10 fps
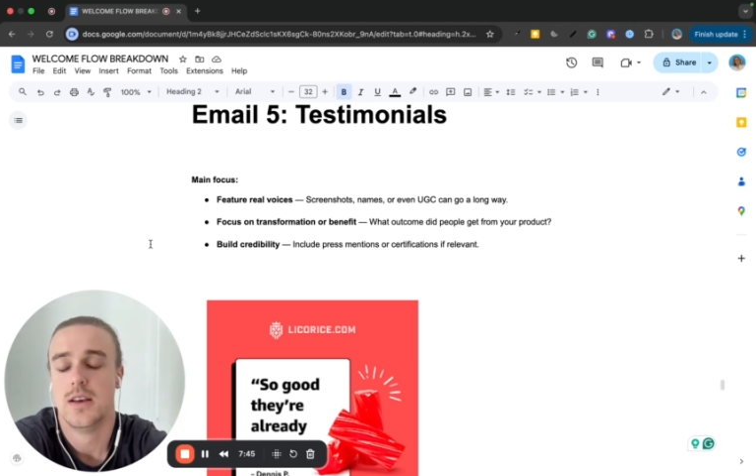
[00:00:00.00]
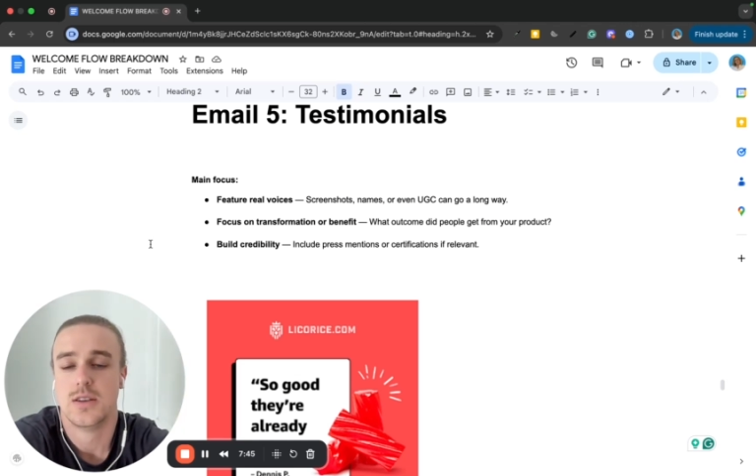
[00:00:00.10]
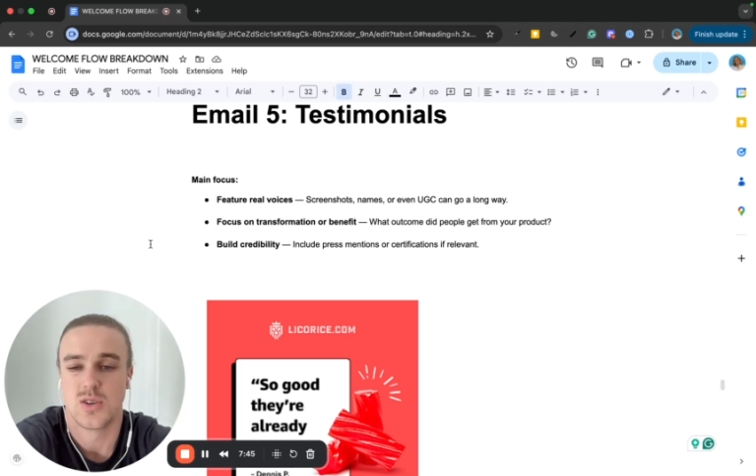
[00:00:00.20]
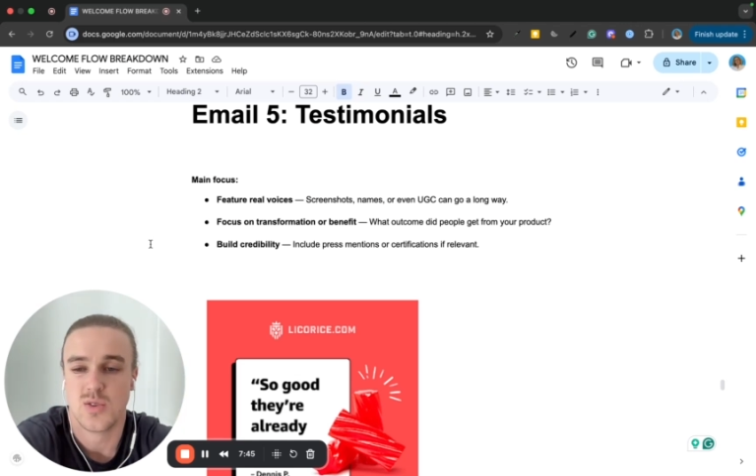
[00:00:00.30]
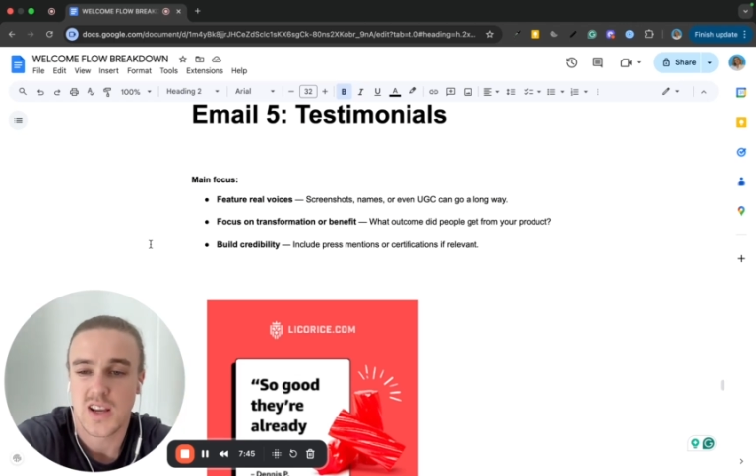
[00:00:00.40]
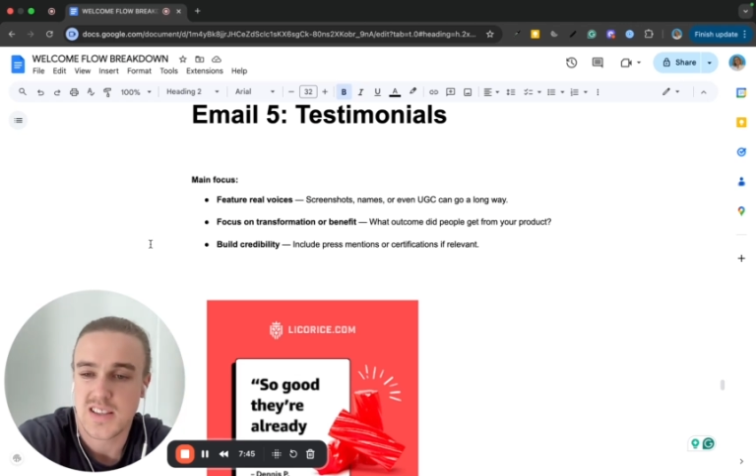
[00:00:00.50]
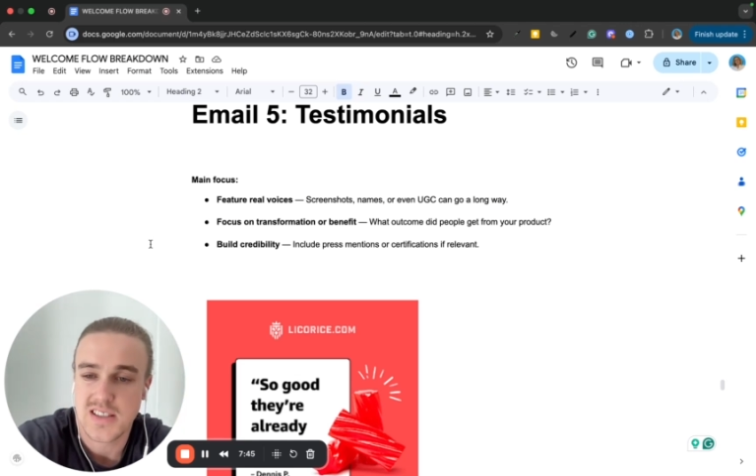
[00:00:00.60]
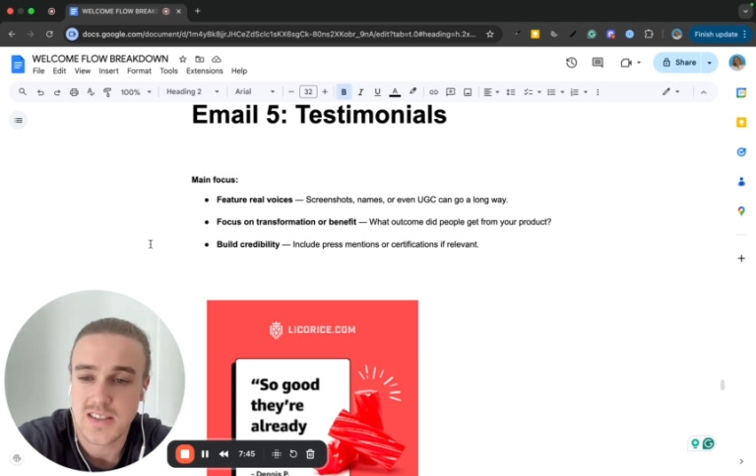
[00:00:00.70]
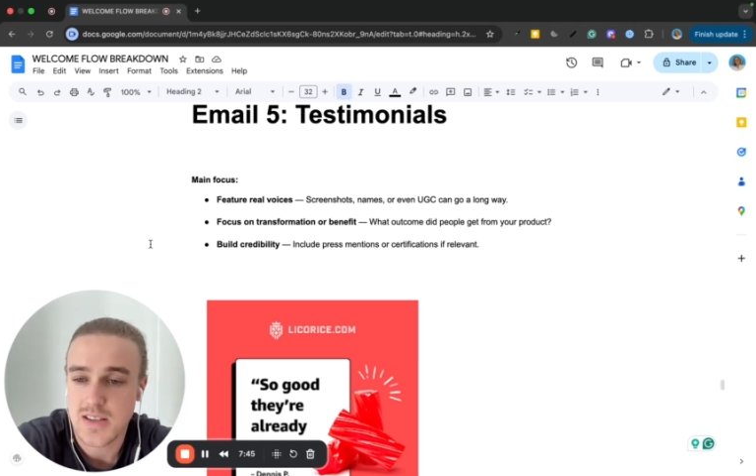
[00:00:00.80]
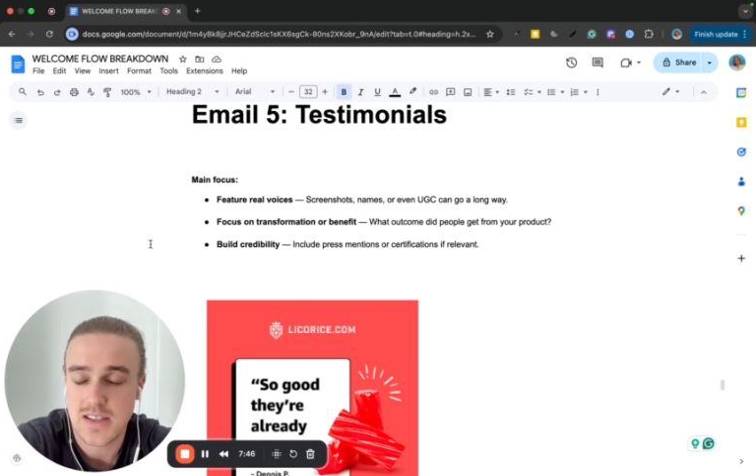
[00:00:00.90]
So, like I
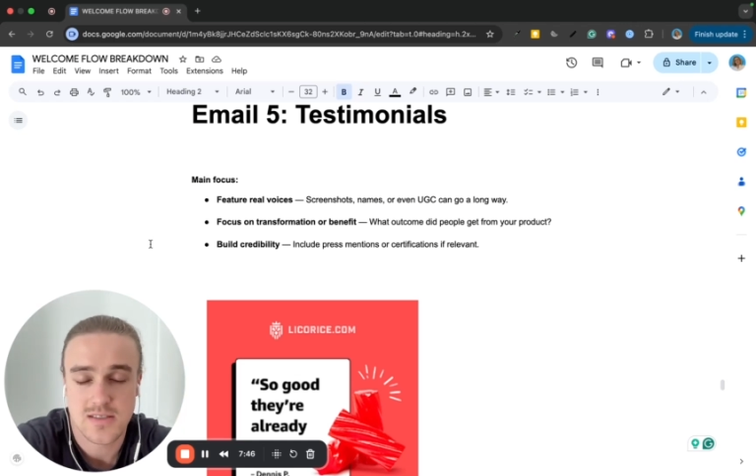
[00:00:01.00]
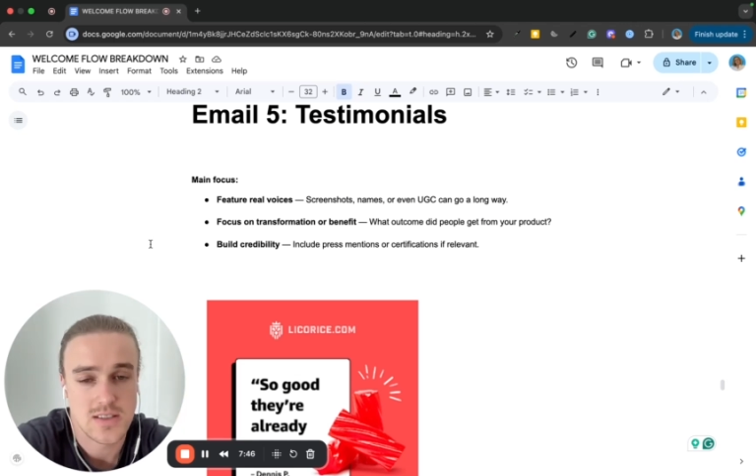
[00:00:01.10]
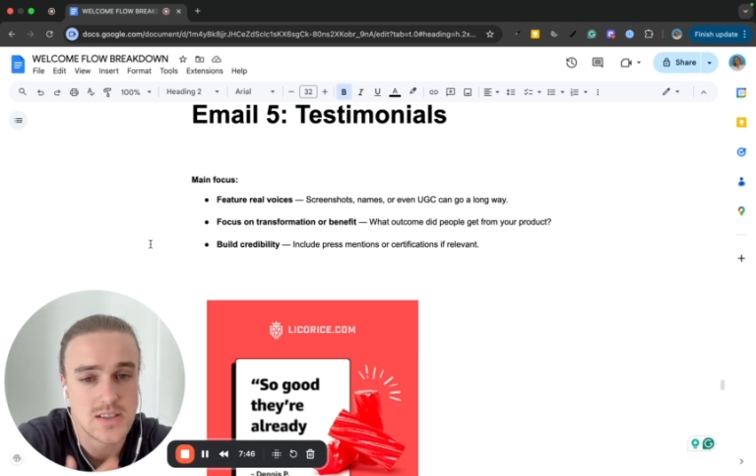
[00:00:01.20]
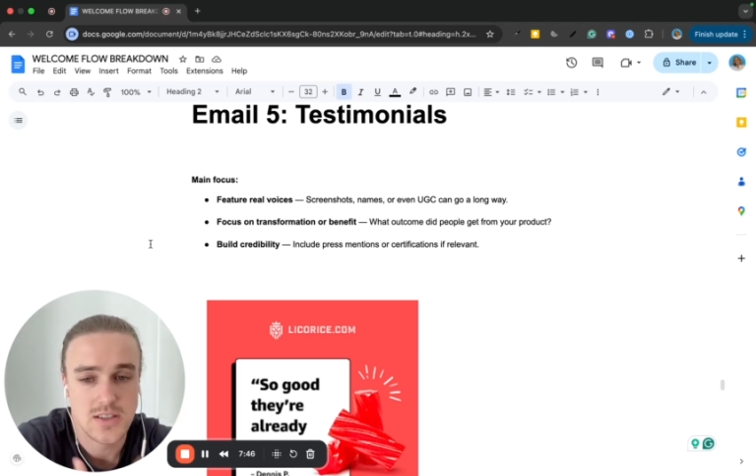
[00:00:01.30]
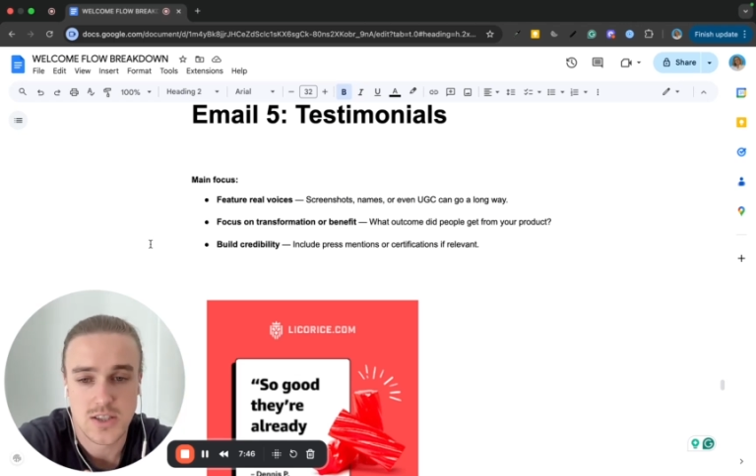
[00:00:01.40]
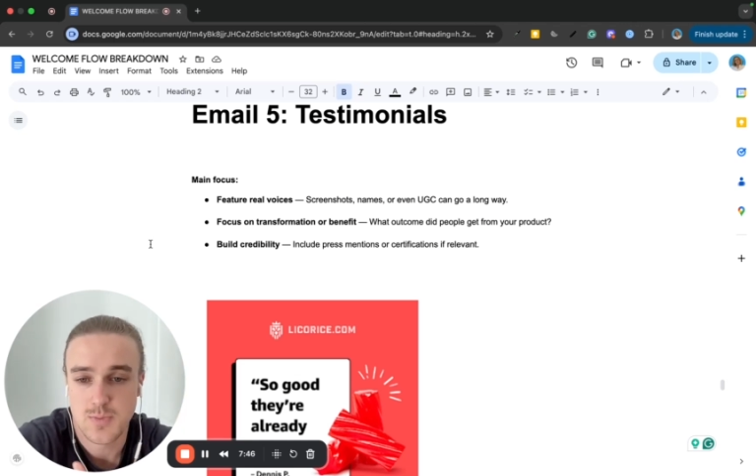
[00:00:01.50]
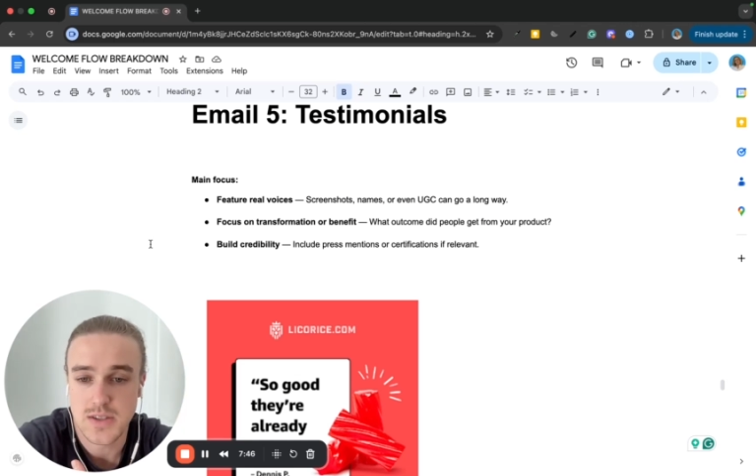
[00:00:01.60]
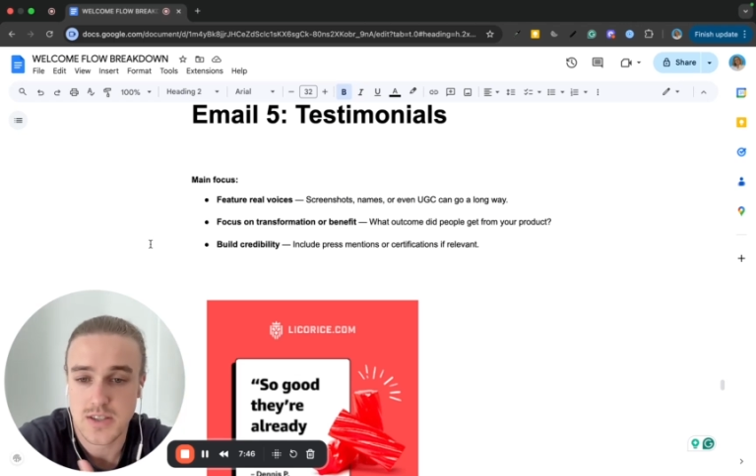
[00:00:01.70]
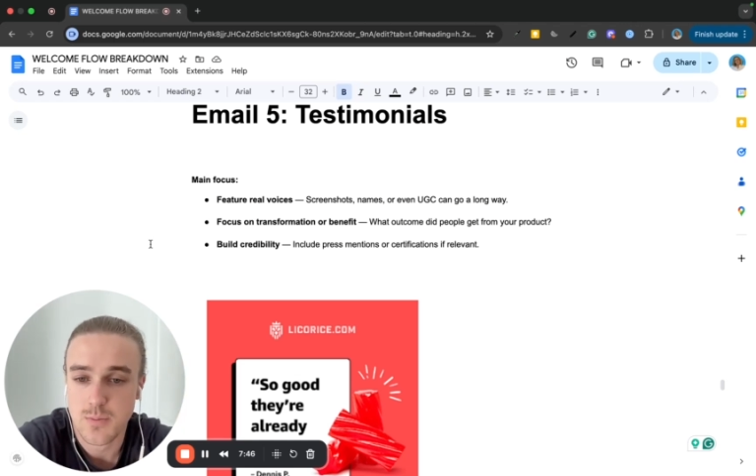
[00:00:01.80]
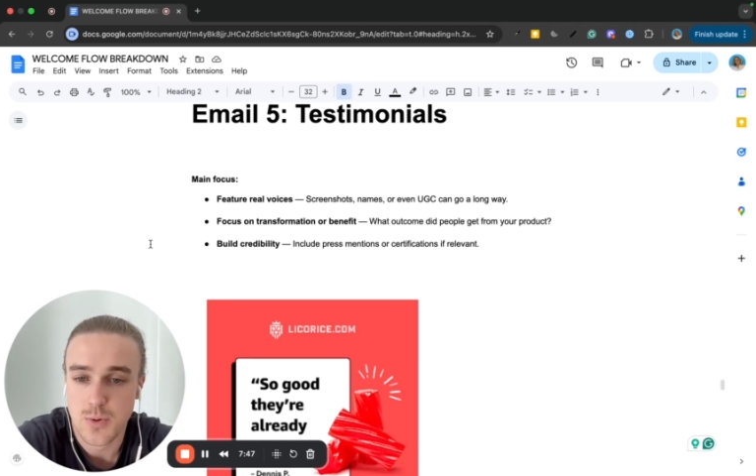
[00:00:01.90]
said, this can just be
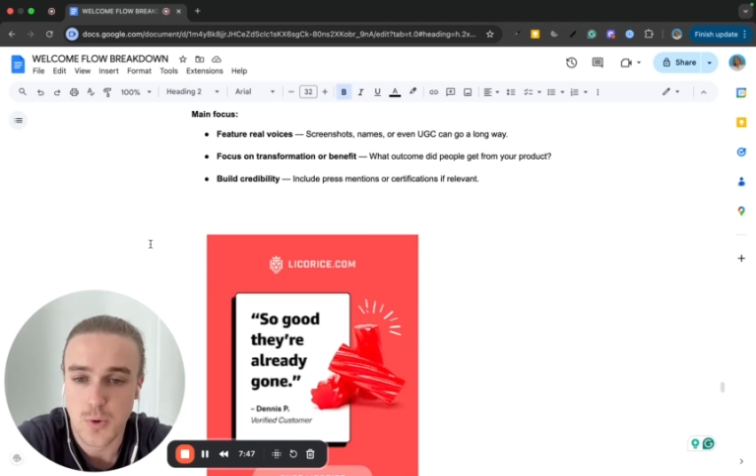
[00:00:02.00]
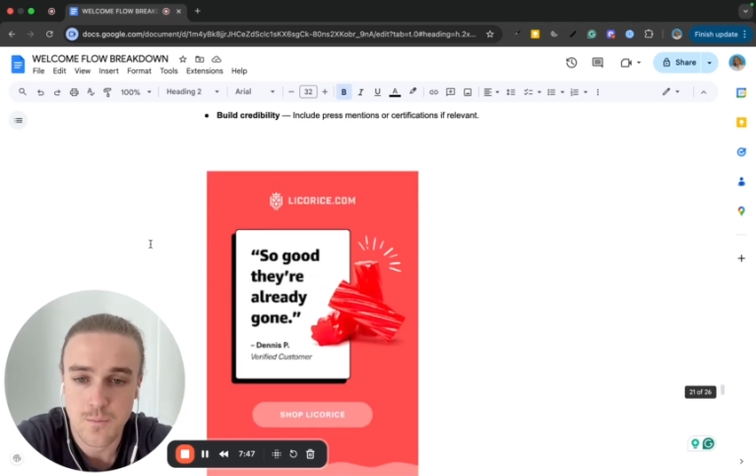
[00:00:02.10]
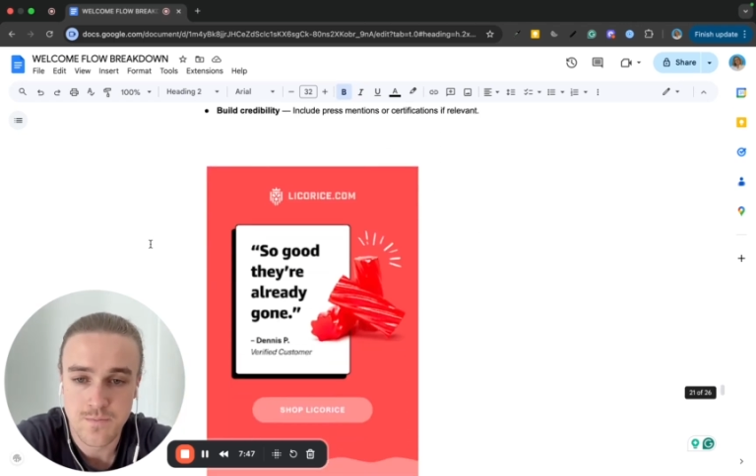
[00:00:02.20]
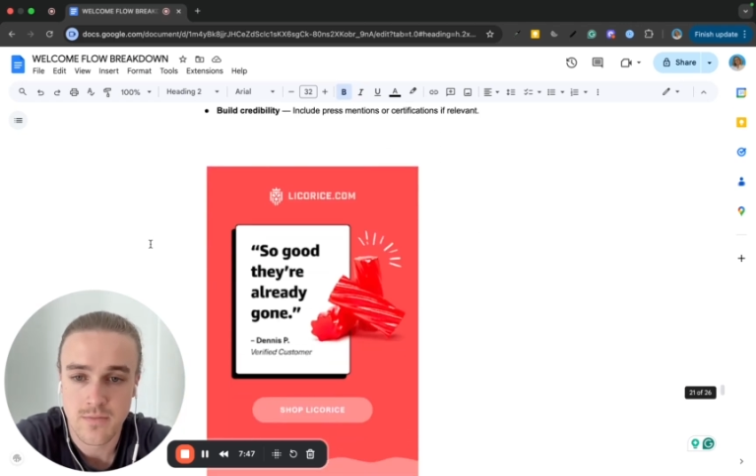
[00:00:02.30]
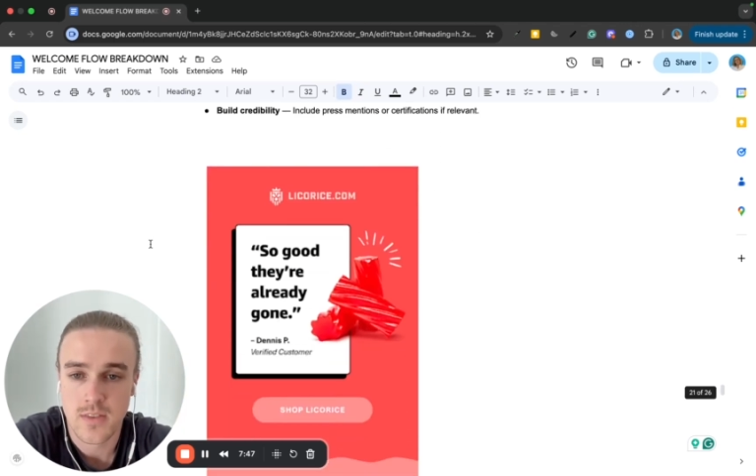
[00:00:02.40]
simple.